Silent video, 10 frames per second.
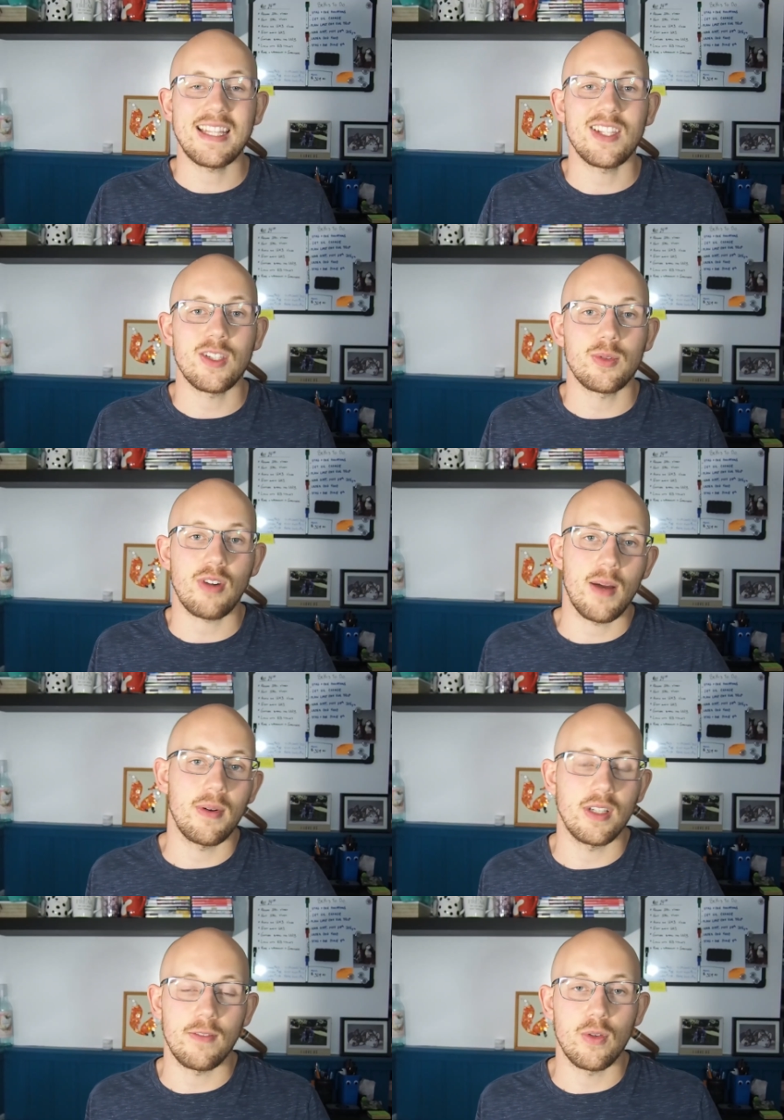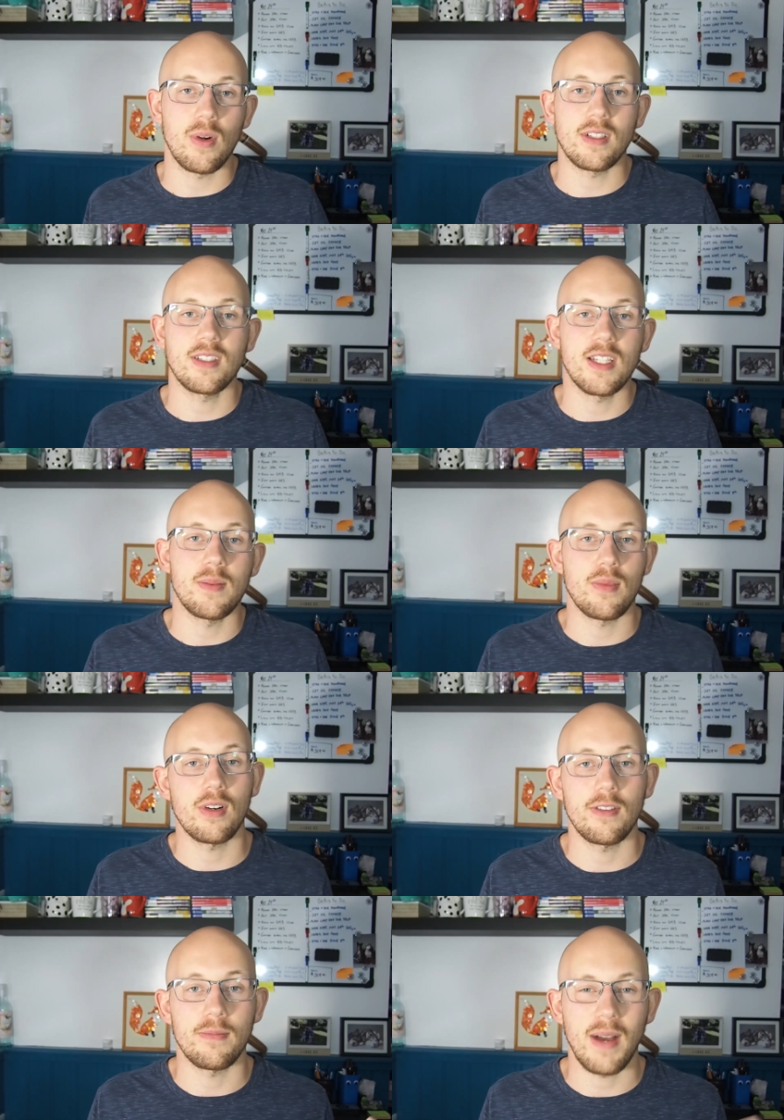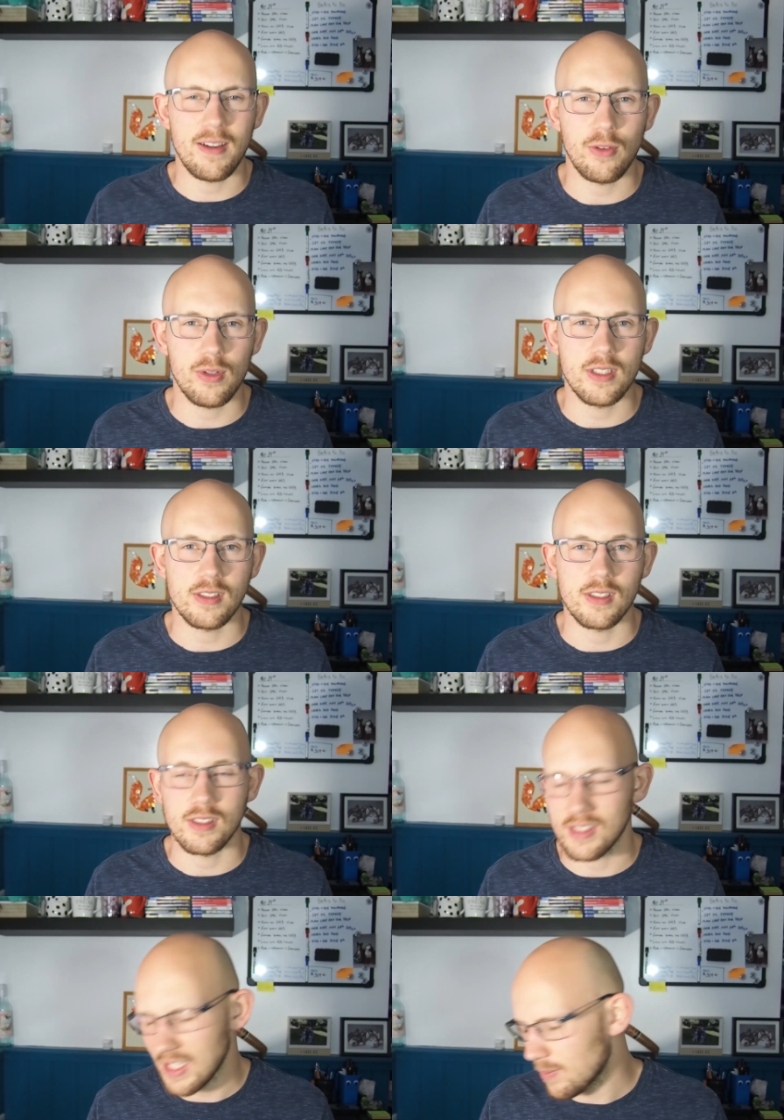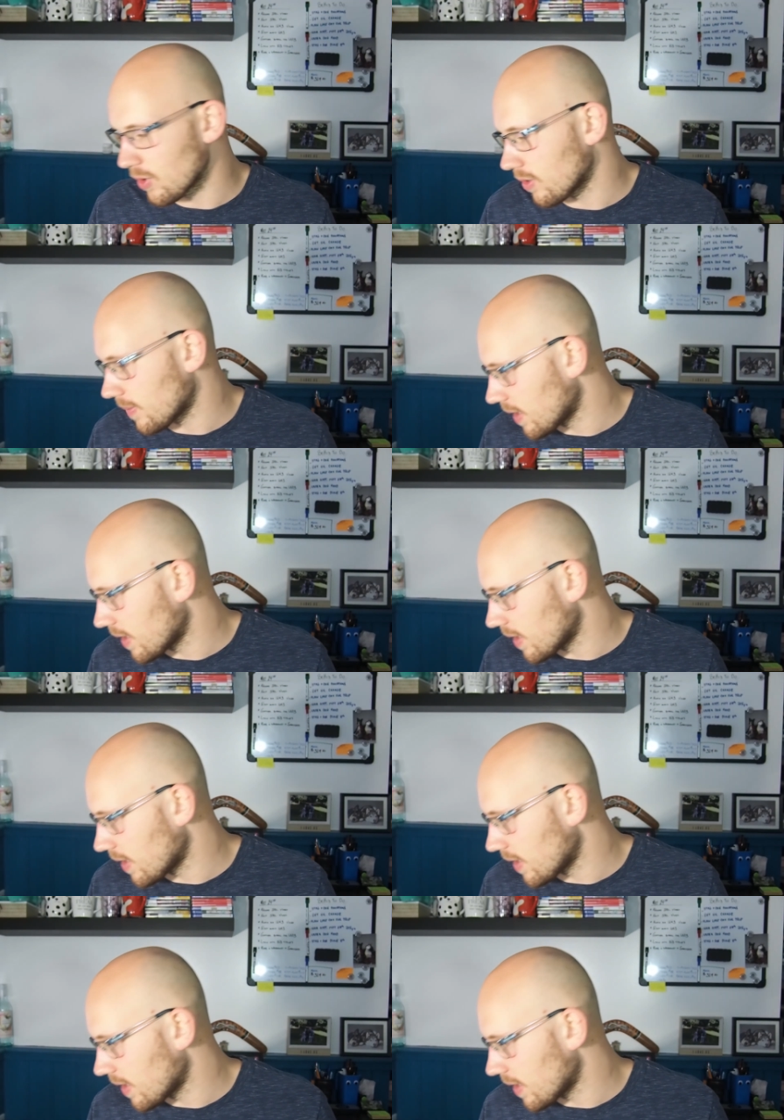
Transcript: hit the subscribe button if you want to see more of my voice. See more of